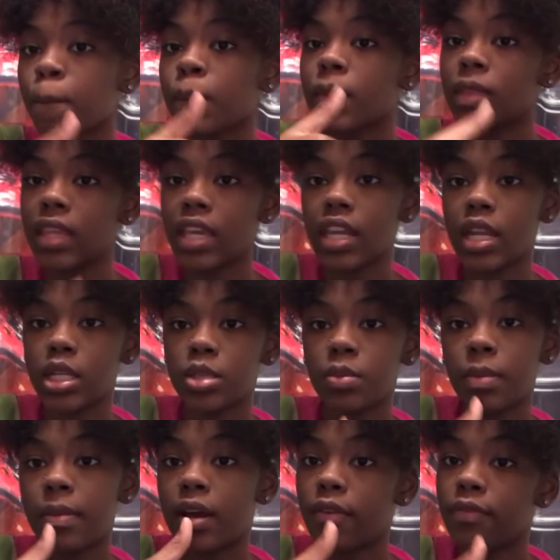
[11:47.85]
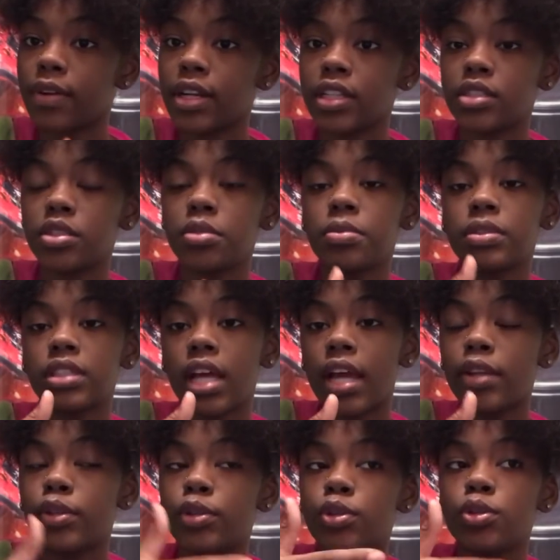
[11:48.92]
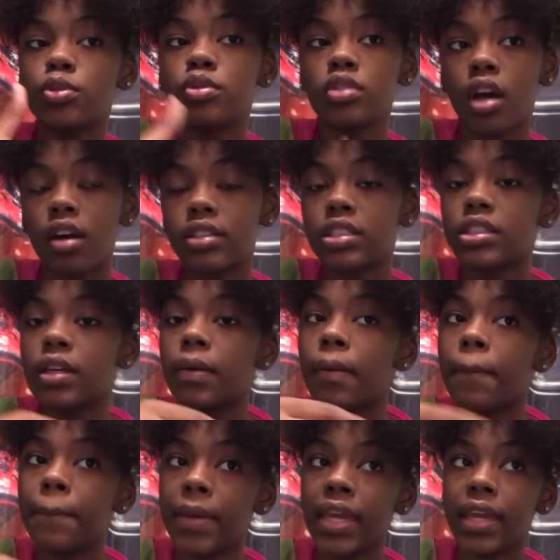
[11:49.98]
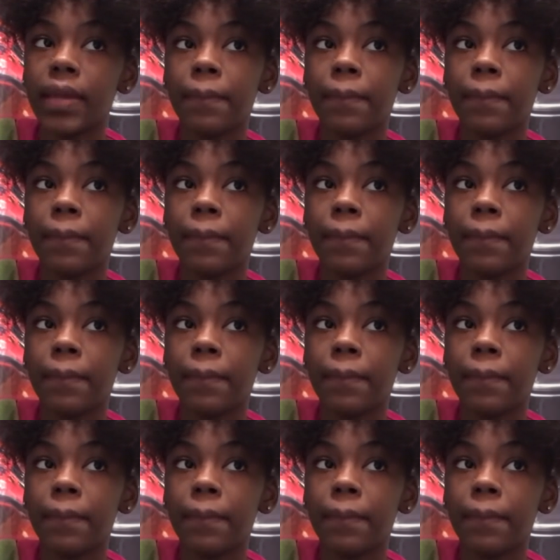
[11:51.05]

Then that's when my friend, she was like, do you talk to B?